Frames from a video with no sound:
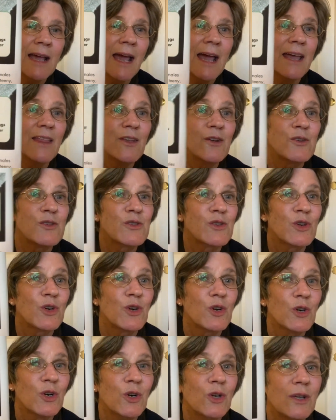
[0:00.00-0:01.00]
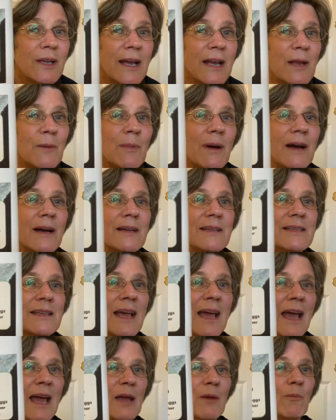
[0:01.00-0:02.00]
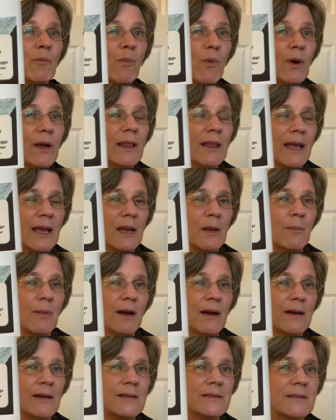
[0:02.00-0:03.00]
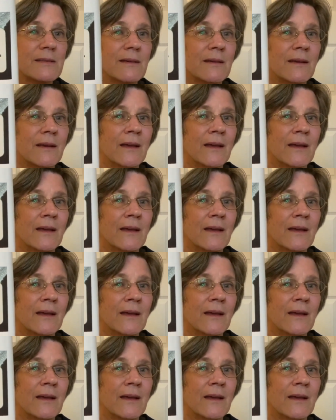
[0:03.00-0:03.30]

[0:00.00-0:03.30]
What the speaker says: and there's girl ladybugs and boy ladybugs.